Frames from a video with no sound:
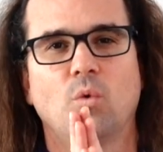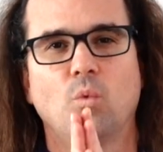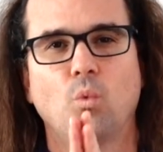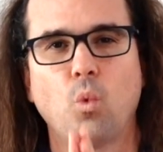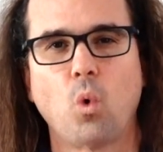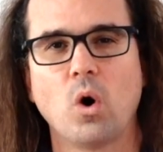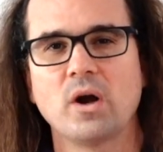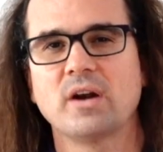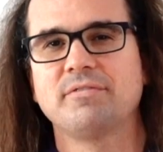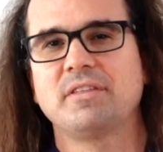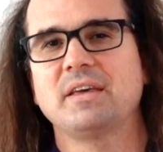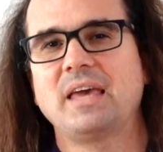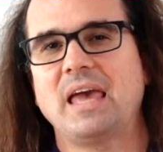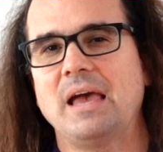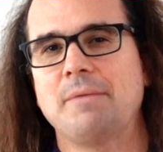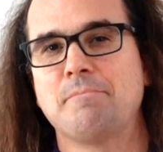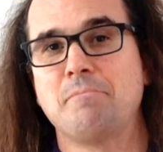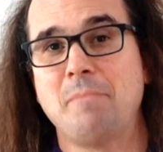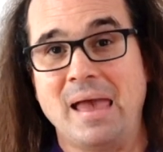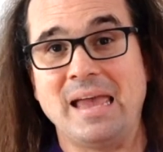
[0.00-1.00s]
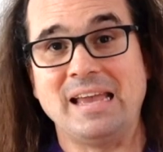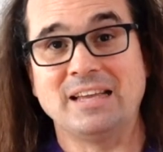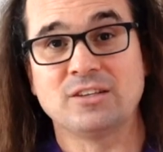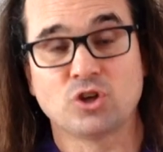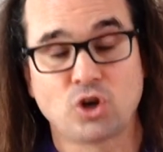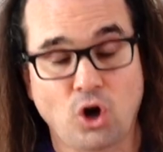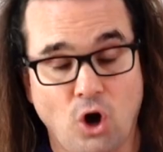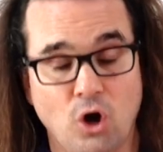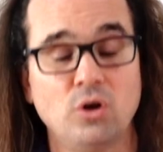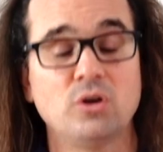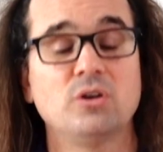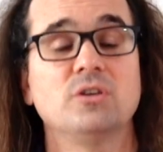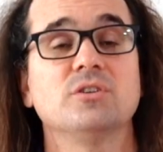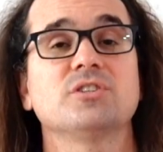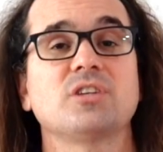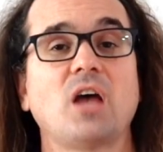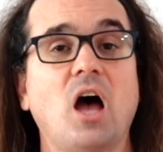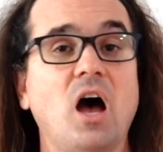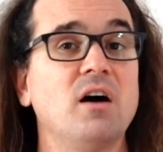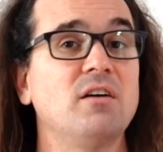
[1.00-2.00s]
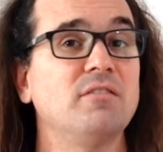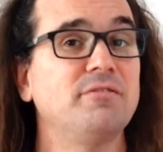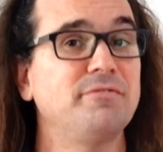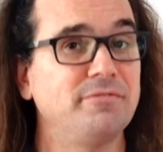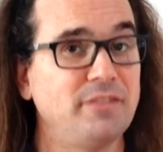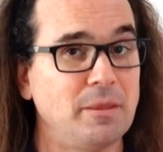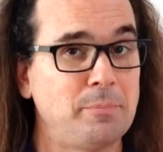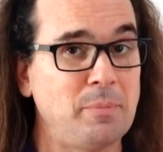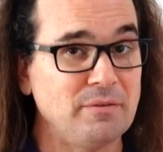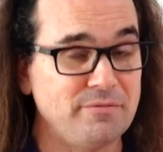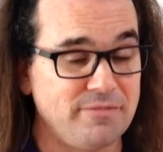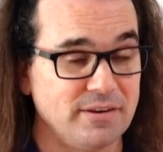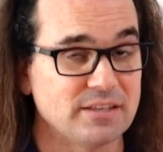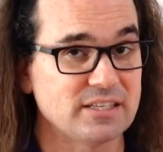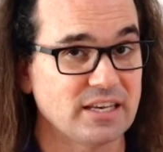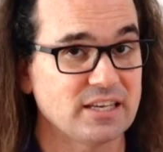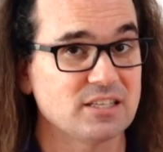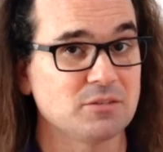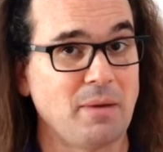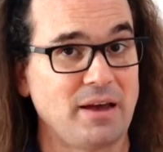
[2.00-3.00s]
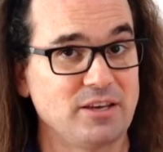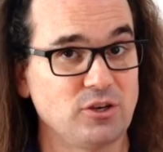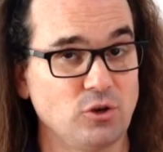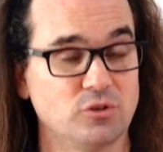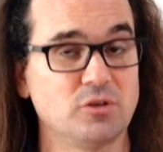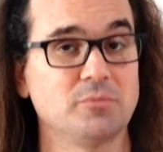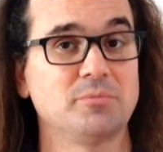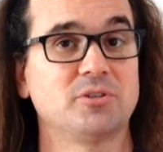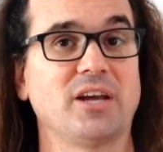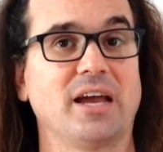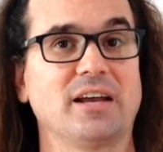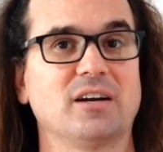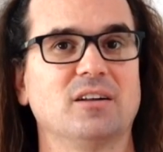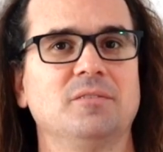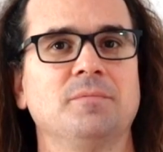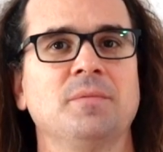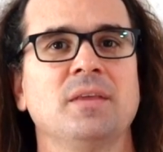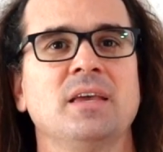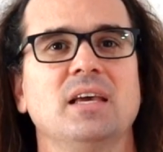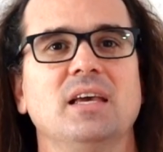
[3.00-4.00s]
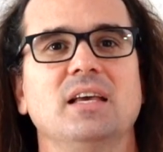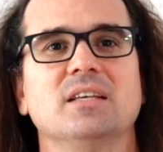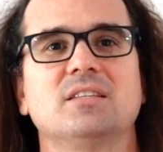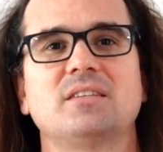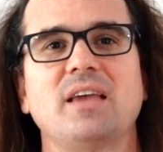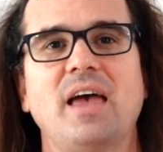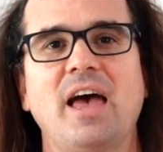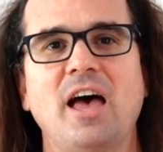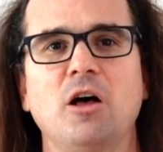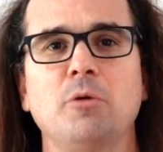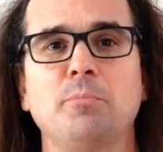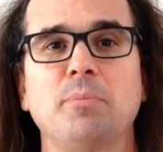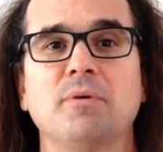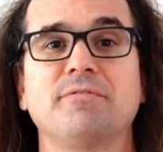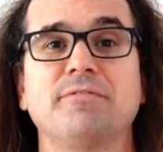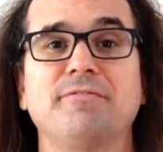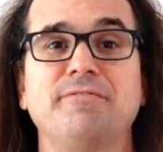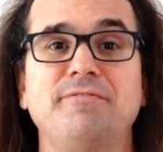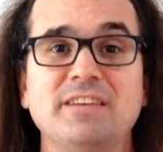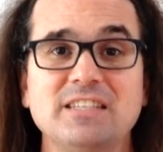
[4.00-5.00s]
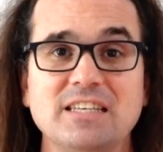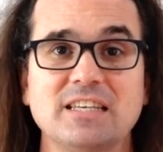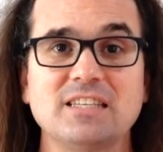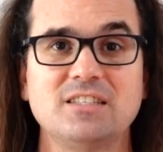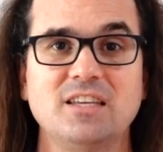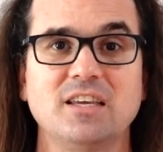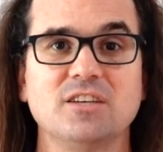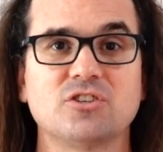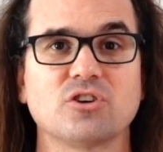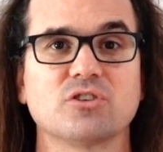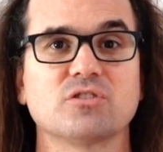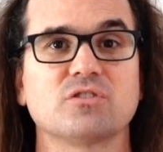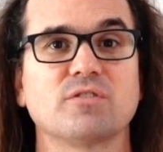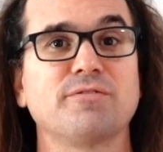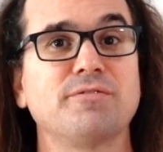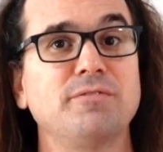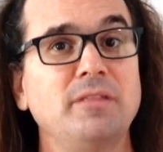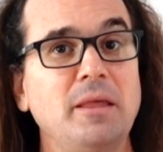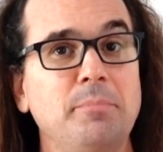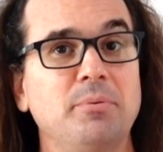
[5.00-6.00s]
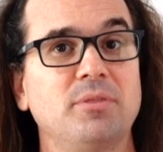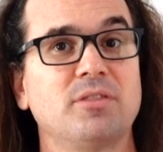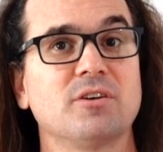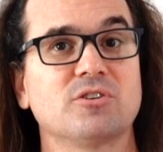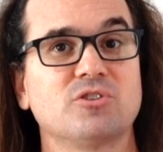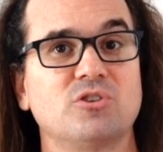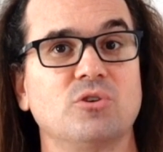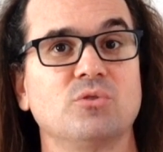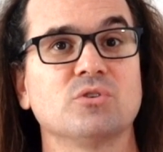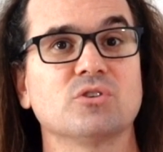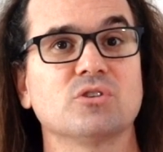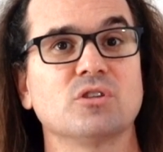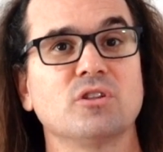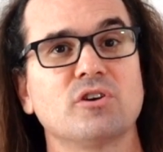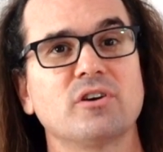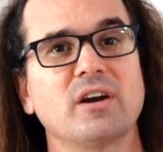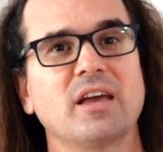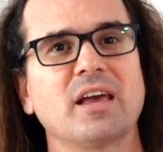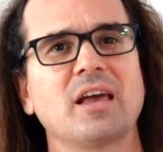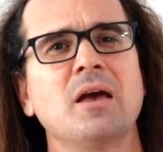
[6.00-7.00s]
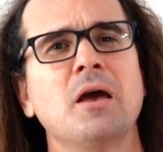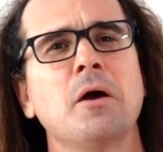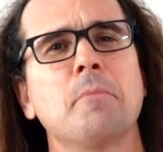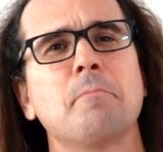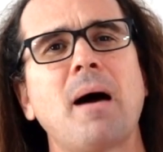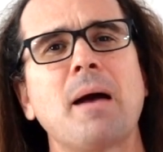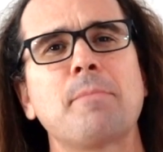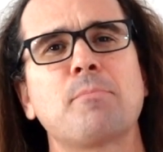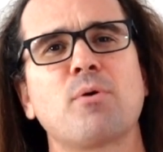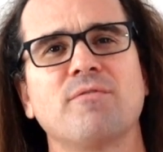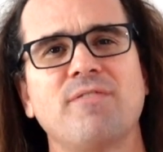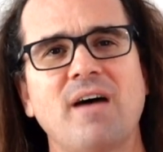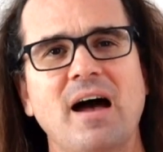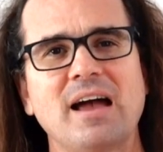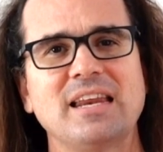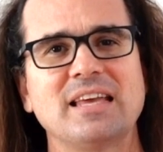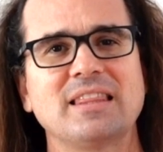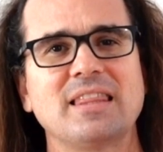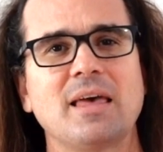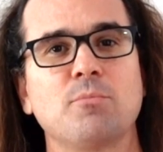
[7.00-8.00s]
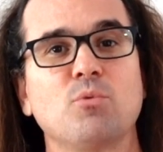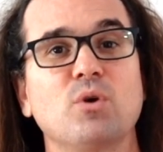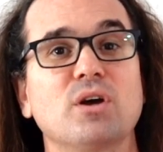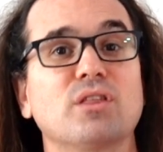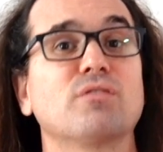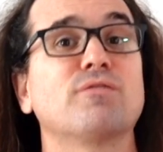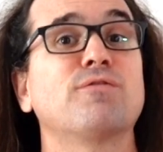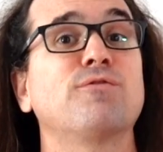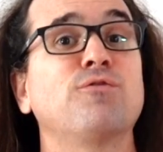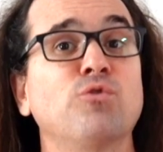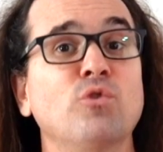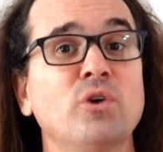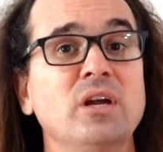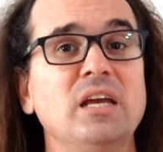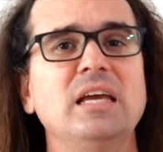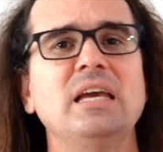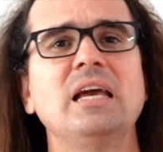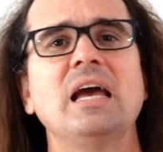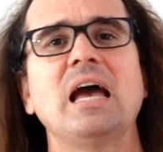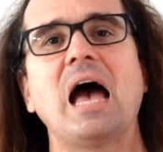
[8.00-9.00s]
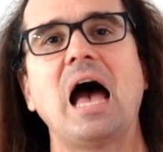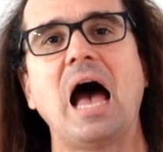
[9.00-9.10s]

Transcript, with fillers: One of the main goals of Flipping Physics, my YouTube channel, is to help physics teachers flip their students' learning by providing them with free,